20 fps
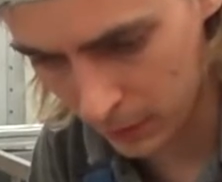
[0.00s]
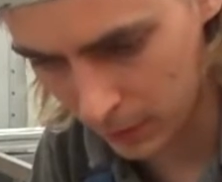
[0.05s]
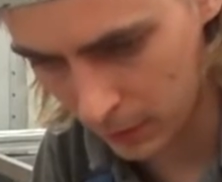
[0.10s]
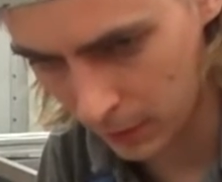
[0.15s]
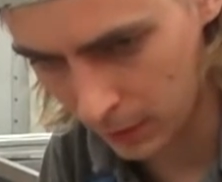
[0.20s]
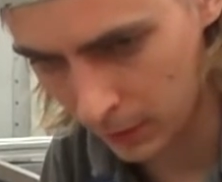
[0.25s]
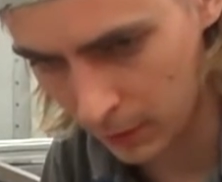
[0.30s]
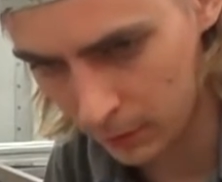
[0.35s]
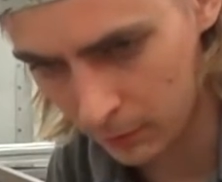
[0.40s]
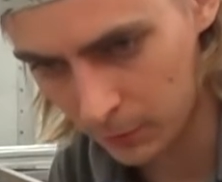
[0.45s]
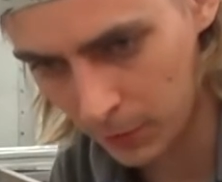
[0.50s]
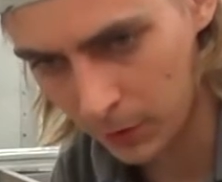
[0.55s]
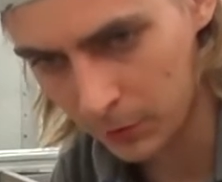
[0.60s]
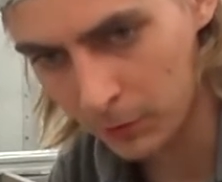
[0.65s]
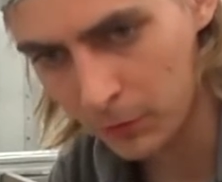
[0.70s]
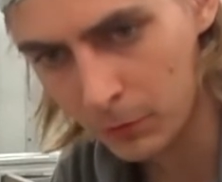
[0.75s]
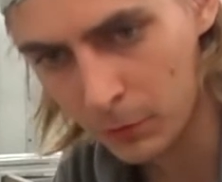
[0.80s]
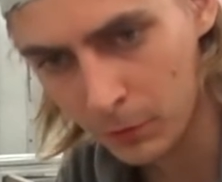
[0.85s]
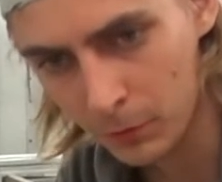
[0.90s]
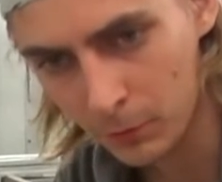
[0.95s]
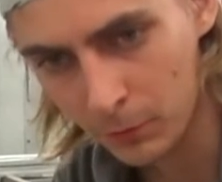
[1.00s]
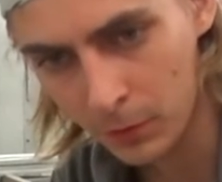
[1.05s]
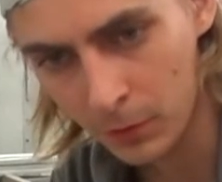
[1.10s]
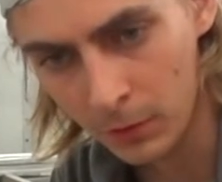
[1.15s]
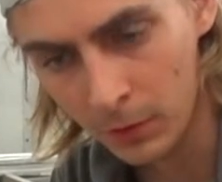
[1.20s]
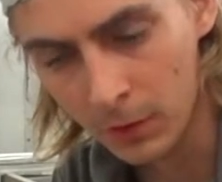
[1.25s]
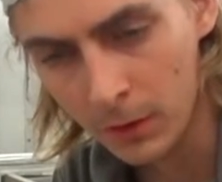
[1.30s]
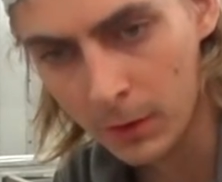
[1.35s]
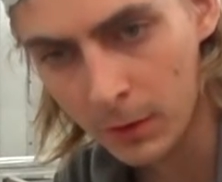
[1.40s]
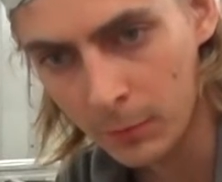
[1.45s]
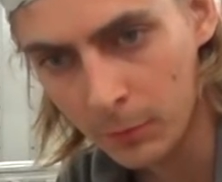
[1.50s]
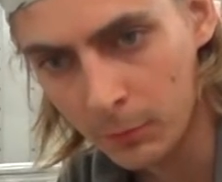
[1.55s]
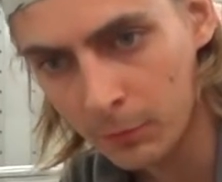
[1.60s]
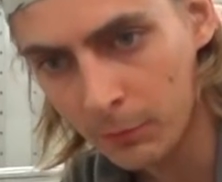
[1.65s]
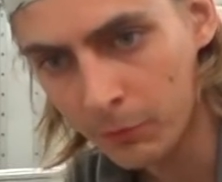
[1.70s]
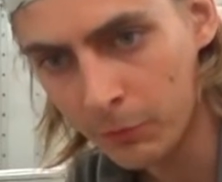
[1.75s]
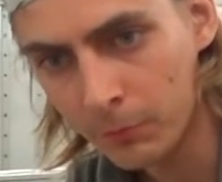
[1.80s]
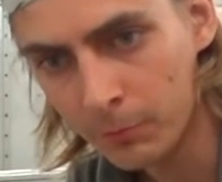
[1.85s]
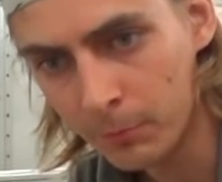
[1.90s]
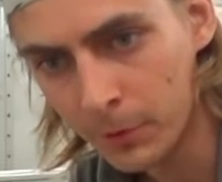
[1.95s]
and mount it to the wall,
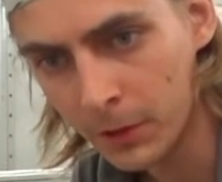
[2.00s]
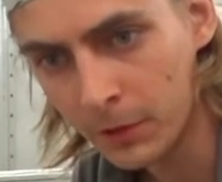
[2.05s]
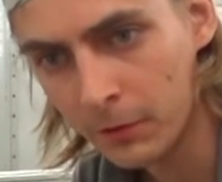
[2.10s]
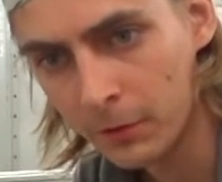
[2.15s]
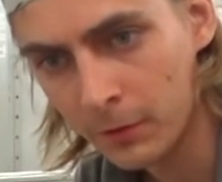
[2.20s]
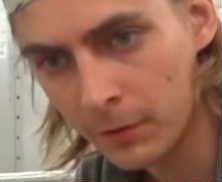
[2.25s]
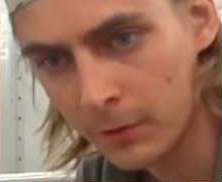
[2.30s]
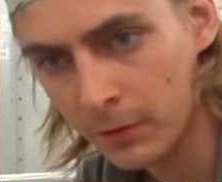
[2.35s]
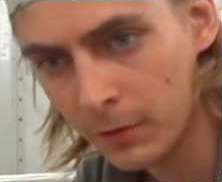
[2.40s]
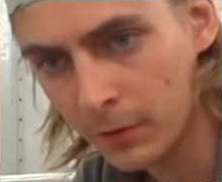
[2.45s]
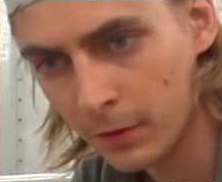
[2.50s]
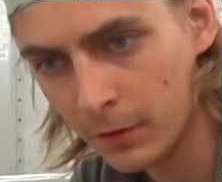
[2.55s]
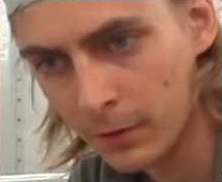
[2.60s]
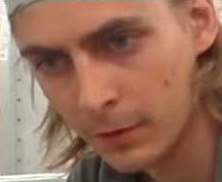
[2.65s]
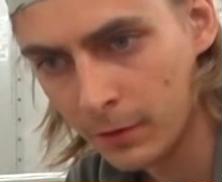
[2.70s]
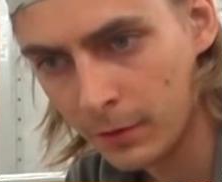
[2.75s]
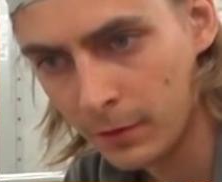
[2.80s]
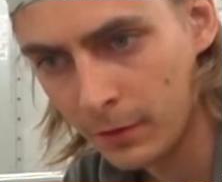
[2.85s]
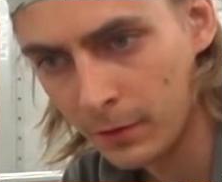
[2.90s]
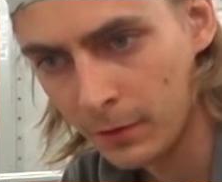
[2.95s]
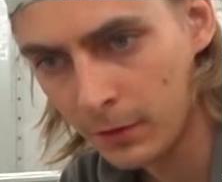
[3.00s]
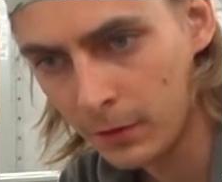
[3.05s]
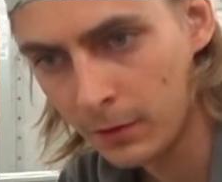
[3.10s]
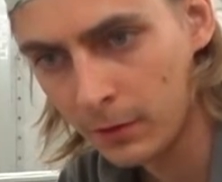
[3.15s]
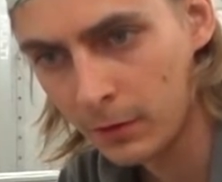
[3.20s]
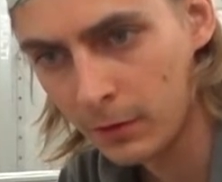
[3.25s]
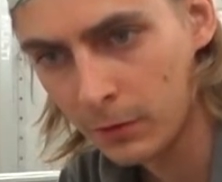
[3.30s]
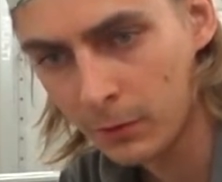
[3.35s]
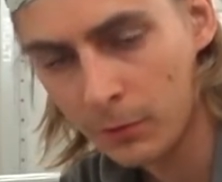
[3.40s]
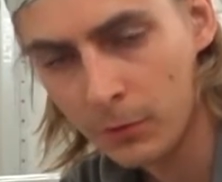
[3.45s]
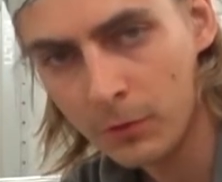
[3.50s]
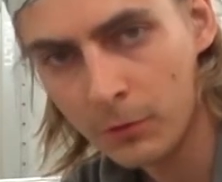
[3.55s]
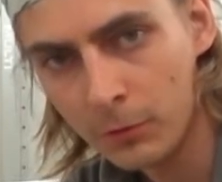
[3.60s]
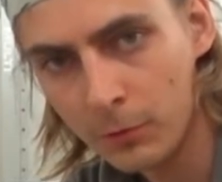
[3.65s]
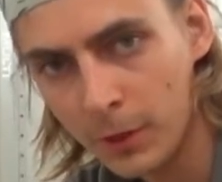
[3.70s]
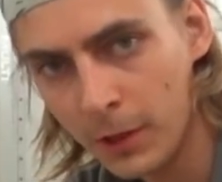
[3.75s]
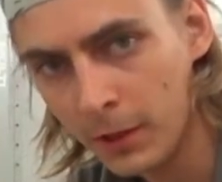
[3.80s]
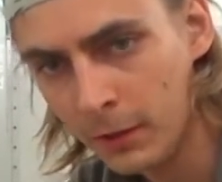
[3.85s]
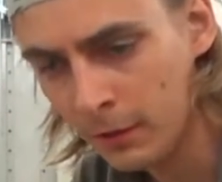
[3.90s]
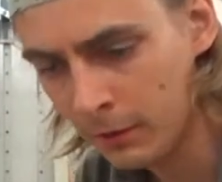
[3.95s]
but till the glue is
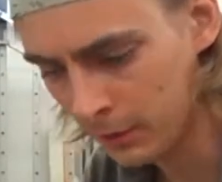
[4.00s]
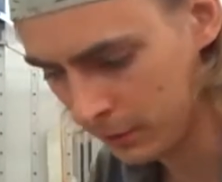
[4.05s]
dried,